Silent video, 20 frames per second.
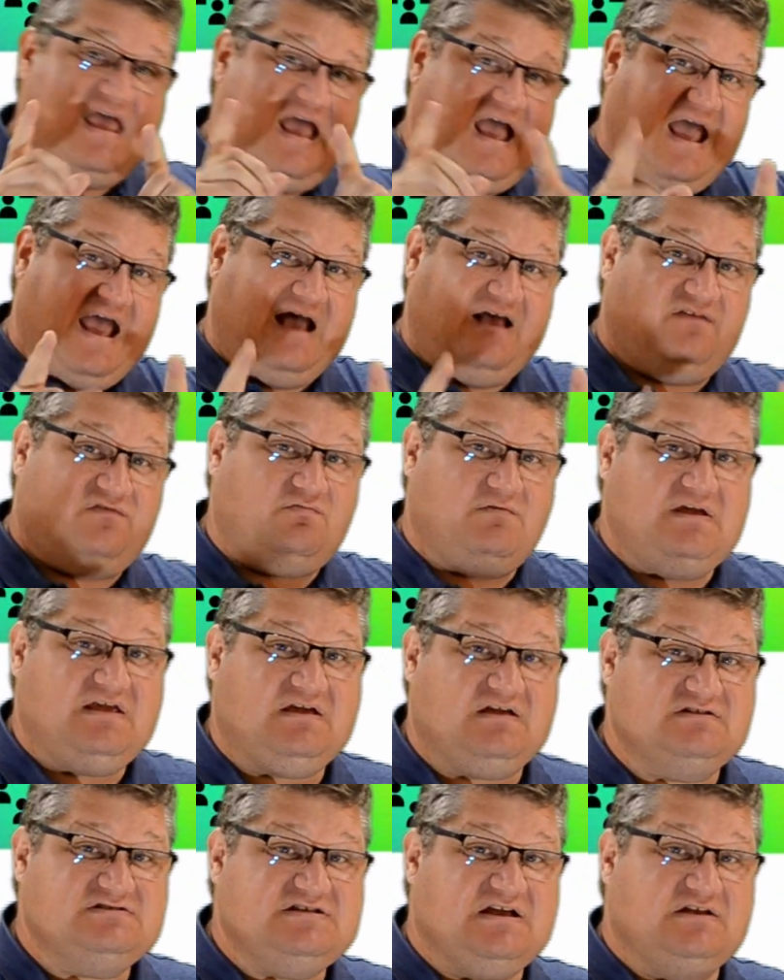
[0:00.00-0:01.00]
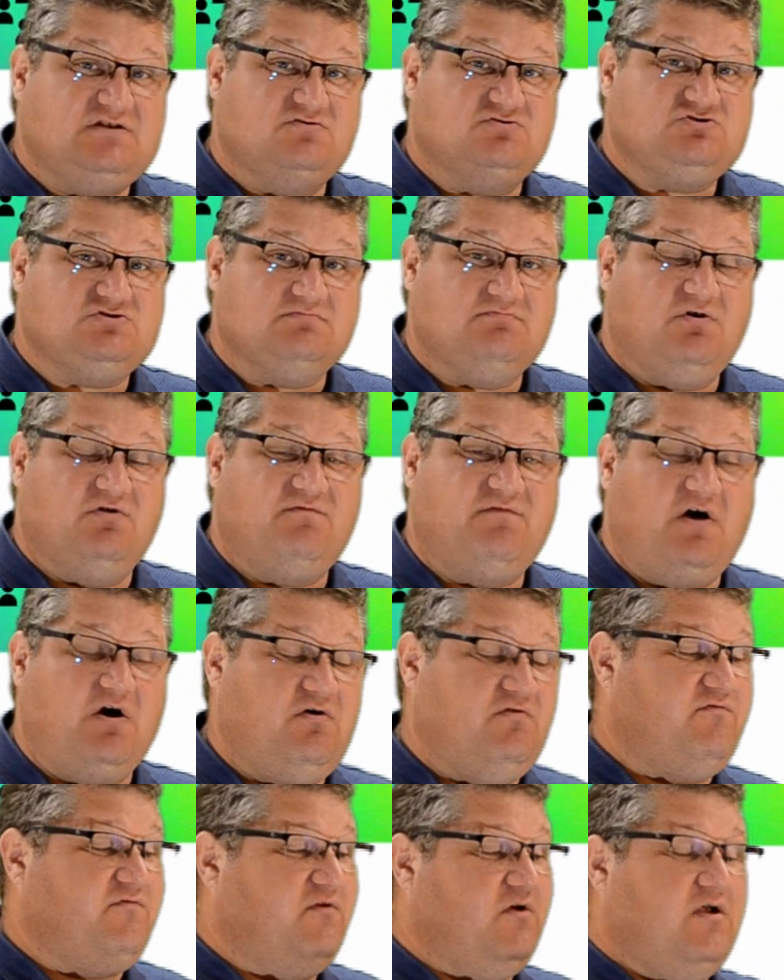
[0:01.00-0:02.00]
As we continue to move
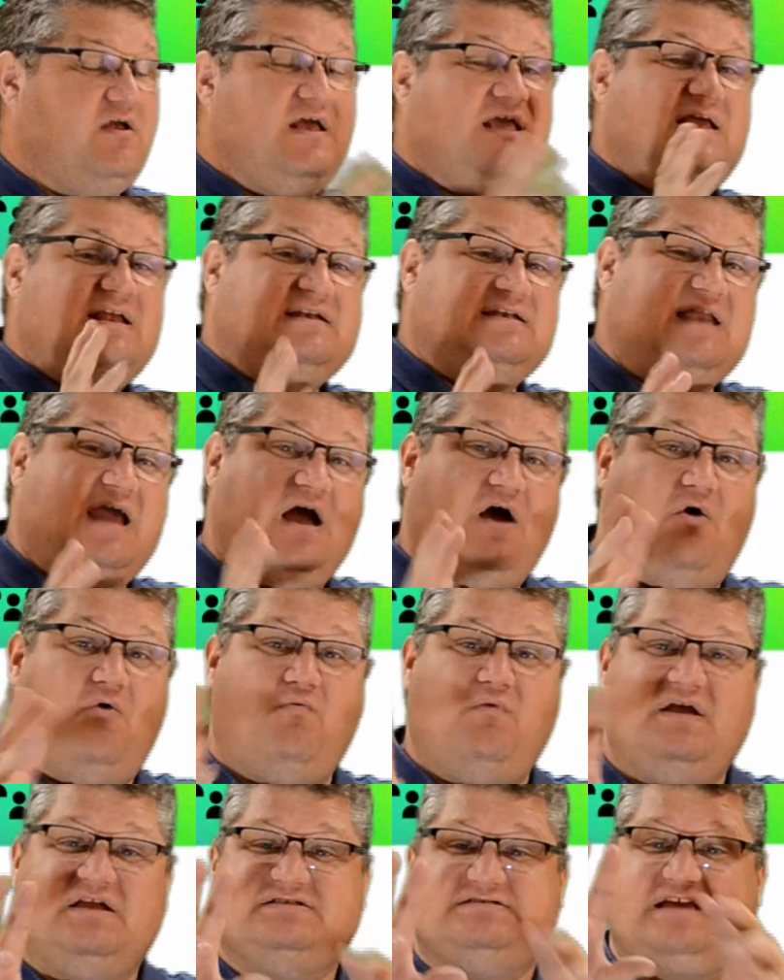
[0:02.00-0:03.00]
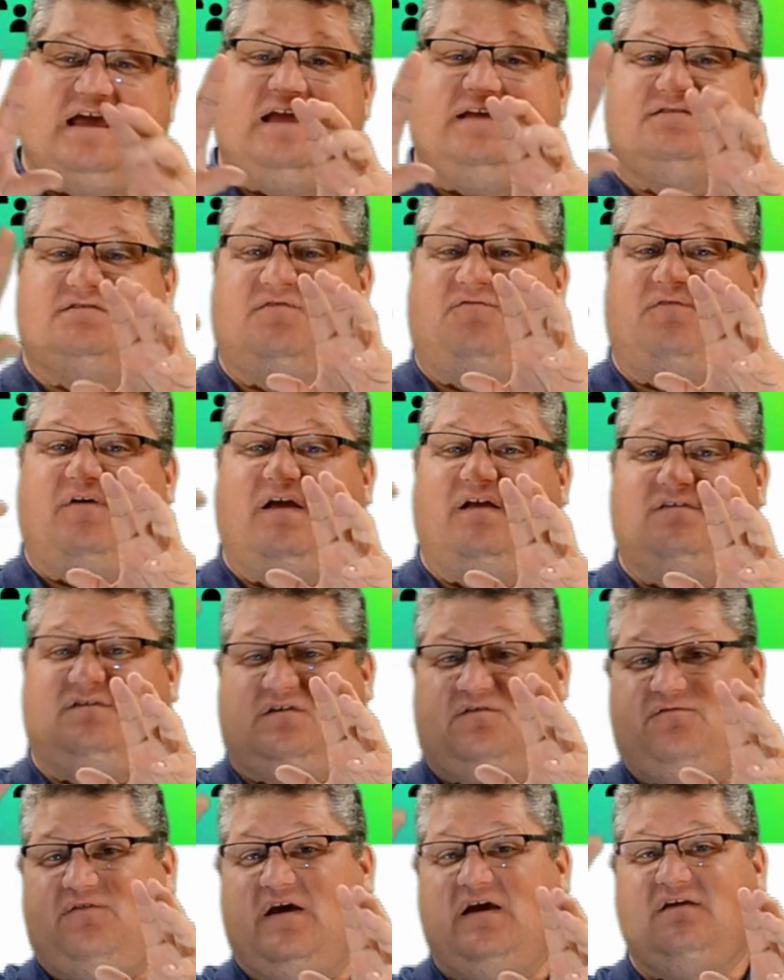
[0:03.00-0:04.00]
over, now we take the
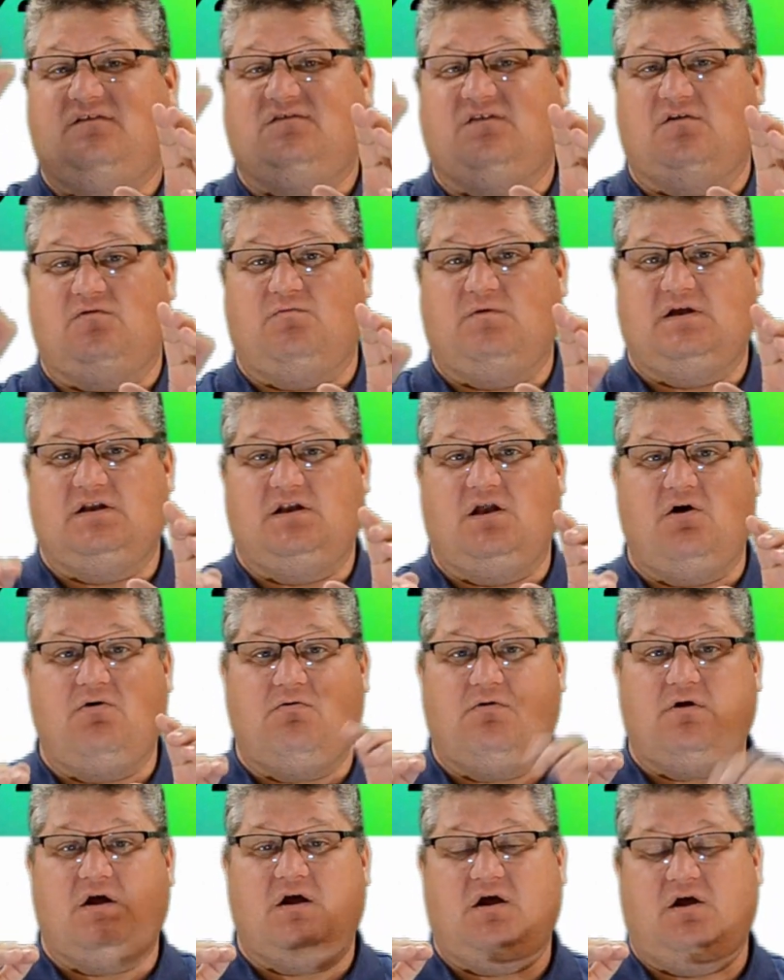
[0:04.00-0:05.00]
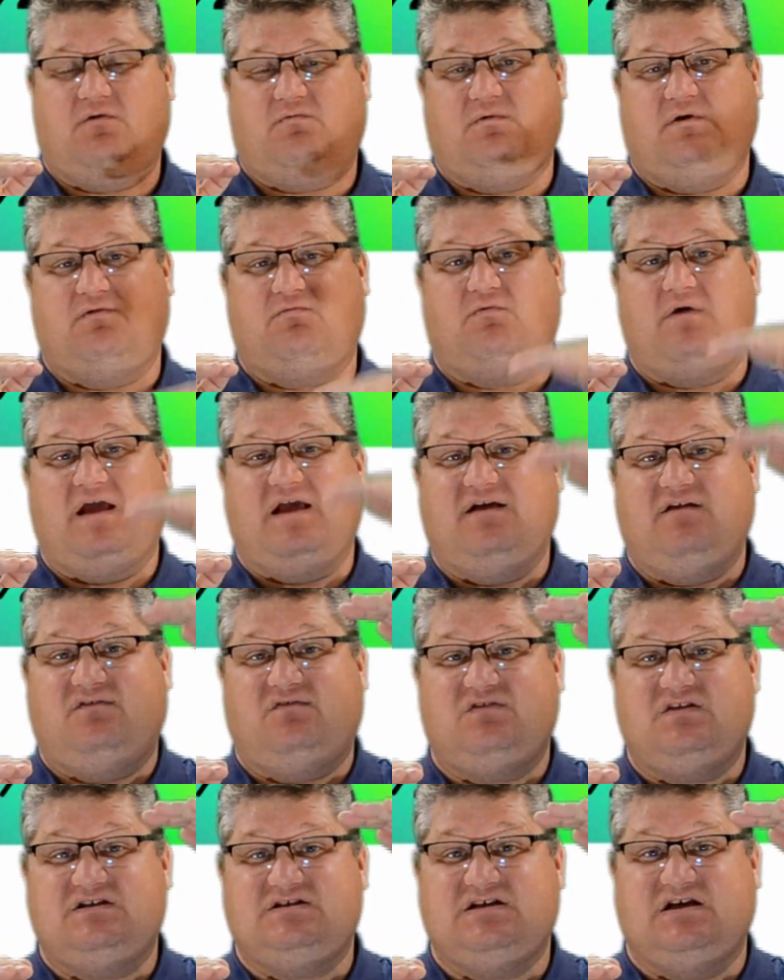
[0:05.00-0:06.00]
face-to-face and we lower it and we raise
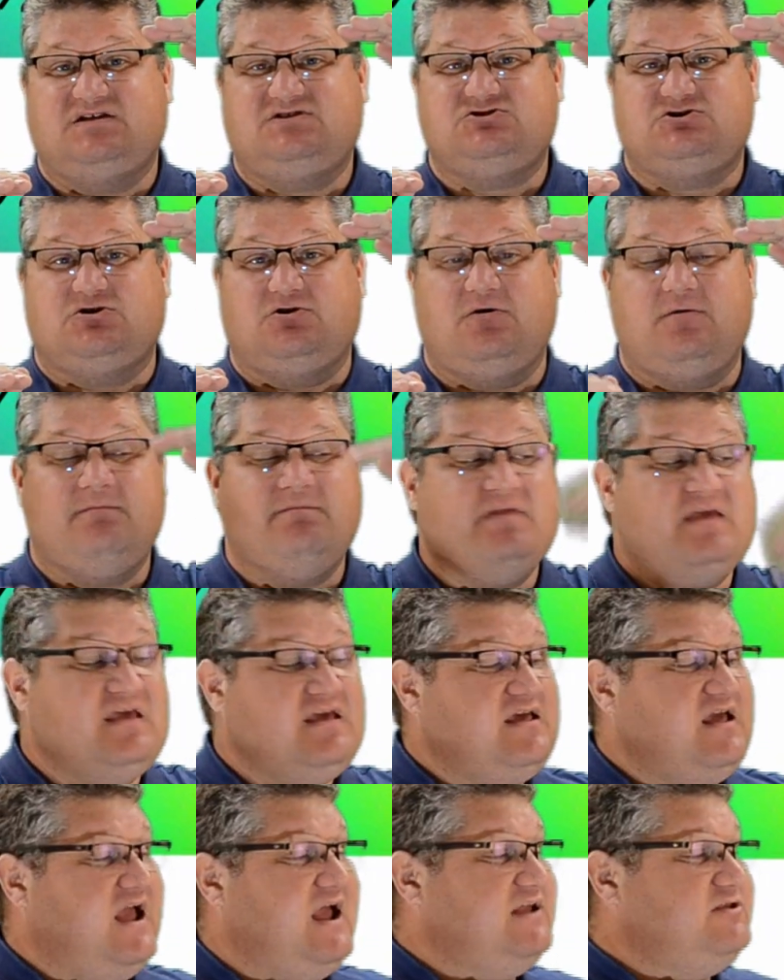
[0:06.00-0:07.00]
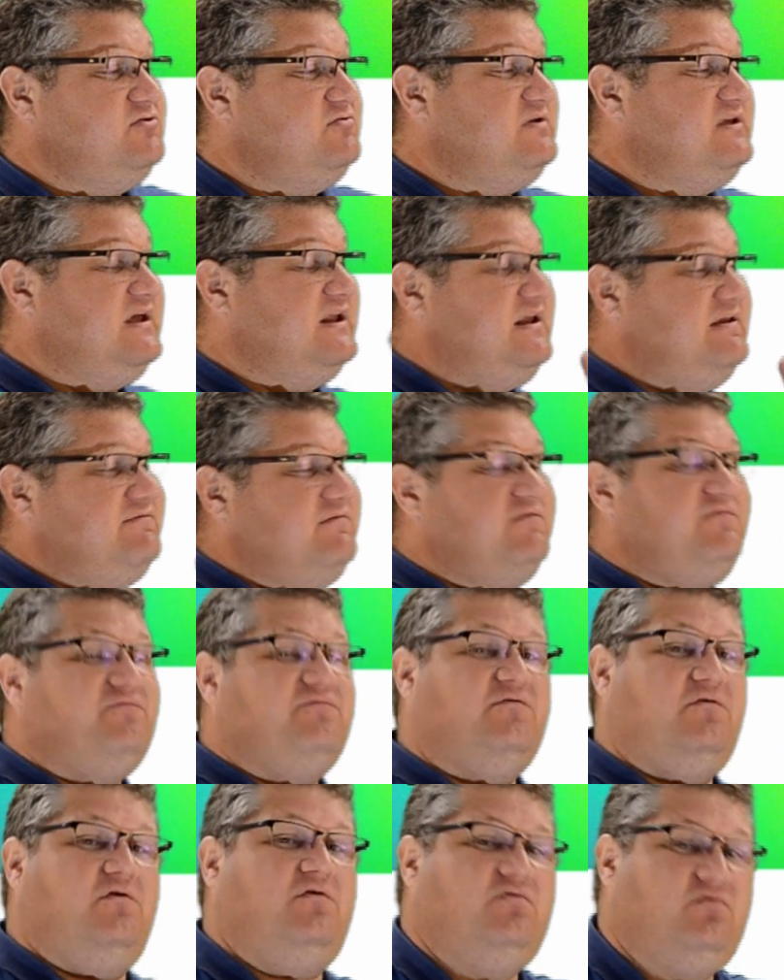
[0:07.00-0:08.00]
the digital, and you get even
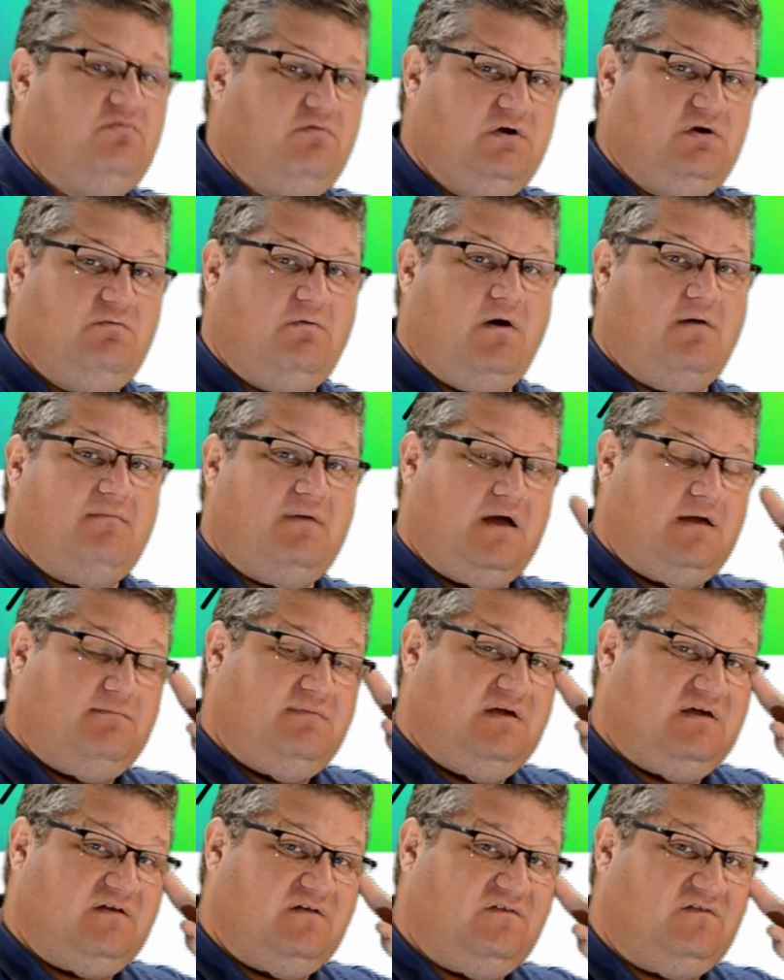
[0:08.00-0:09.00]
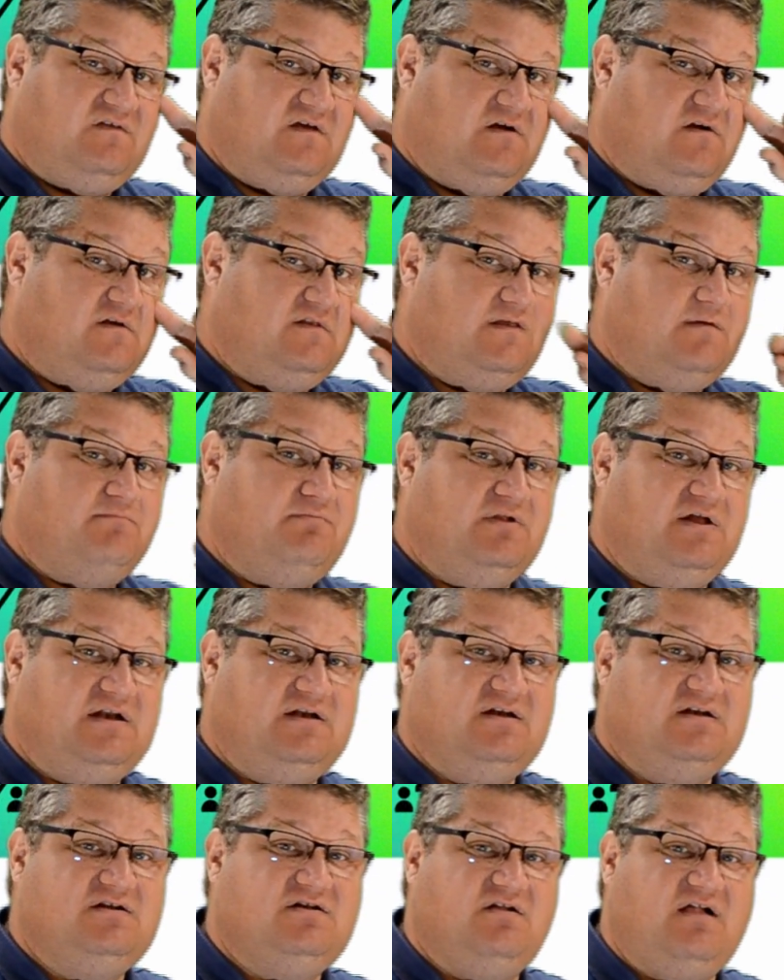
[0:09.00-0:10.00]
further into what might be considered the
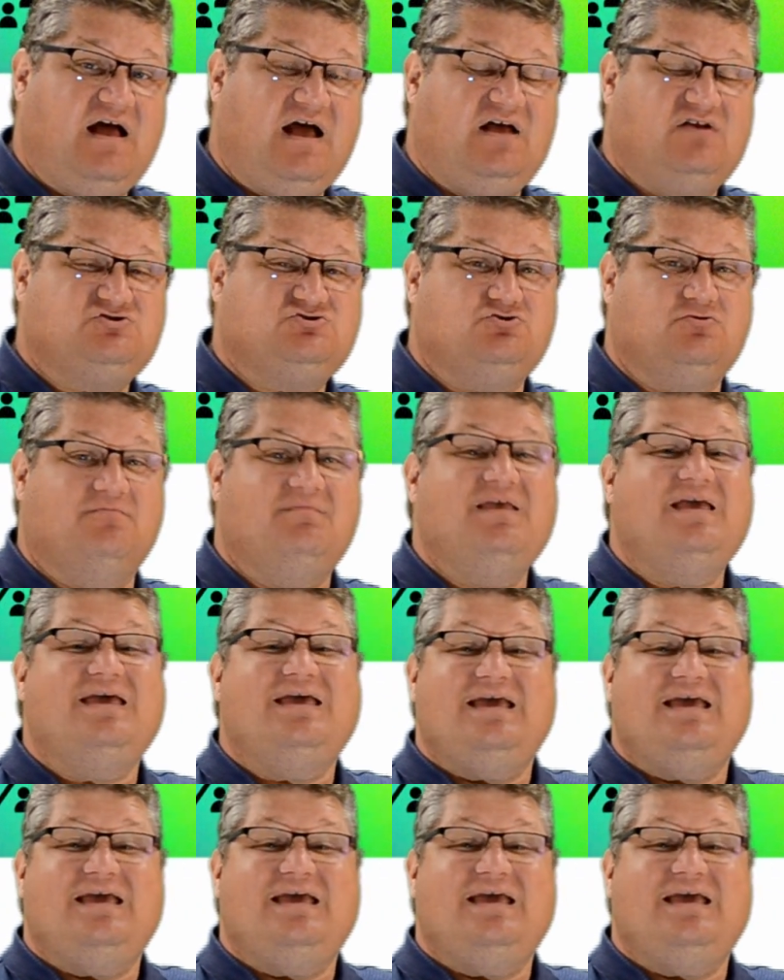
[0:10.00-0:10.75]
blended classroom.